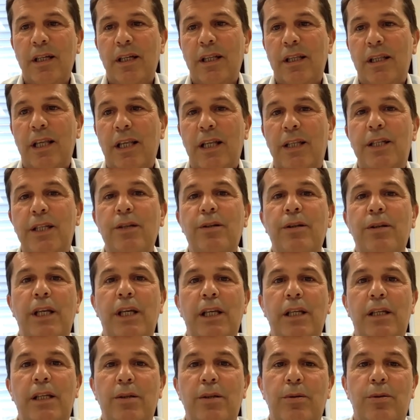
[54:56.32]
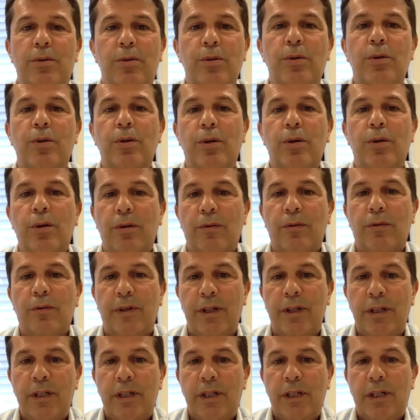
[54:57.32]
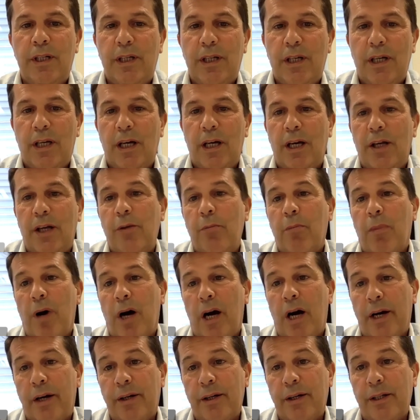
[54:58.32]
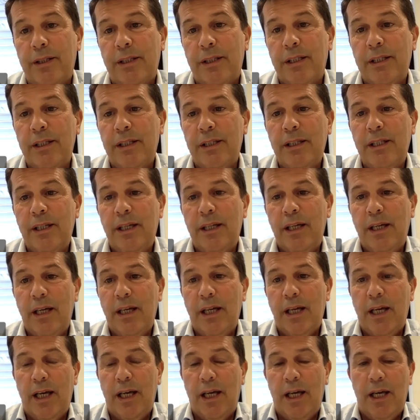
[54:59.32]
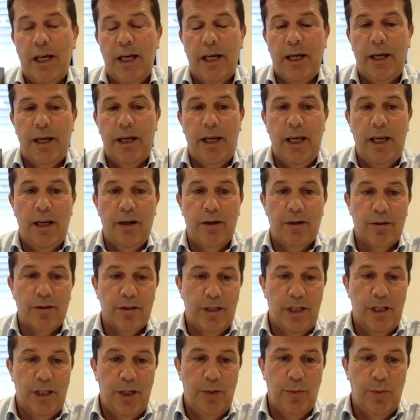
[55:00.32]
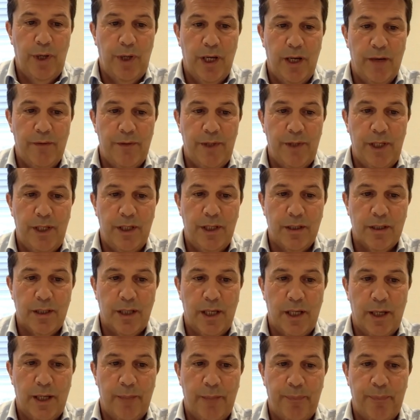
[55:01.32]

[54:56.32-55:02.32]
that you need to cover uh, the market. Uh, in Rossini, we have this um,